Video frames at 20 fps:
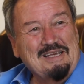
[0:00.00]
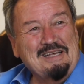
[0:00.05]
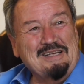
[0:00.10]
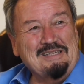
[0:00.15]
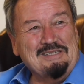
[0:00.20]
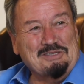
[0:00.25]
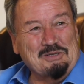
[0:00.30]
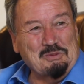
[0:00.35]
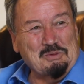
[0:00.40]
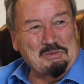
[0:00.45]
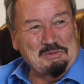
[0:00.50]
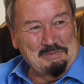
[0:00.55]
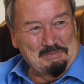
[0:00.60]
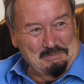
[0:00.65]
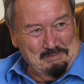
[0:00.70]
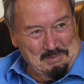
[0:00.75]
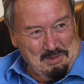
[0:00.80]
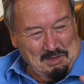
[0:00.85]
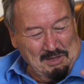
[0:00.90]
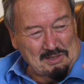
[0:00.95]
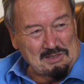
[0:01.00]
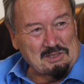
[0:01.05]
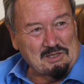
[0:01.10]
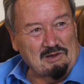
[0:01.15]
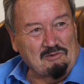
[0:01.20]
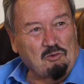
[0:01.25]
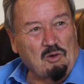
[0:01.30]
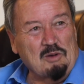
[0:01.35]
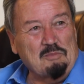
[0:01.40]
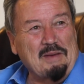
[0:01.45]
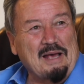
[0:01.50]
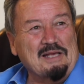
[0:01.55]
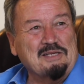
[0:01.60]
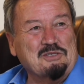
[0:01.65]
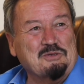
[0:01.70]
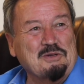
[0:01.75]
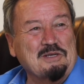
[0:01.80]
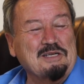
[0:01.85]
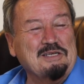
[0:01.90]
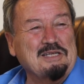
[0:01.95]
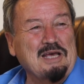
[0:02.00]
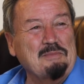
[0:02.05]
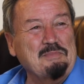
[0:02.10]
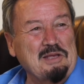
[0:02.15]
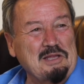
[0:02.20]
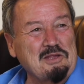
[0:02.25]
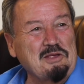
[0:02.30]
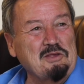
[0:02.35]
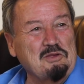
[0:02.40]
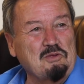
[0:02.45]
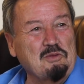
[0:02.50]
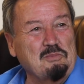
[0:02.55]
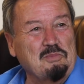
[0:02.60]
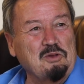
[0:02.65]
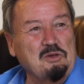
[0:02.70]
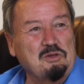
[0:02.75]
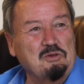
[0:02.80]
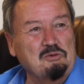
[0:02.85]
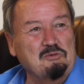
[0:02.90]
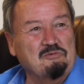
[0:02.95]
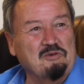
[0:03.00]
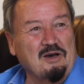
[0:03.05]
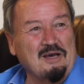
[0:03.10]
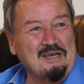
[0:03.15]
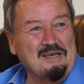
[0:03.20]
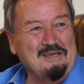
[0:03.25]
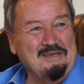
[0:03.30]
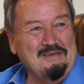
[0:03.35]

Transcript: So just serve one master at a time and you should be, do fine.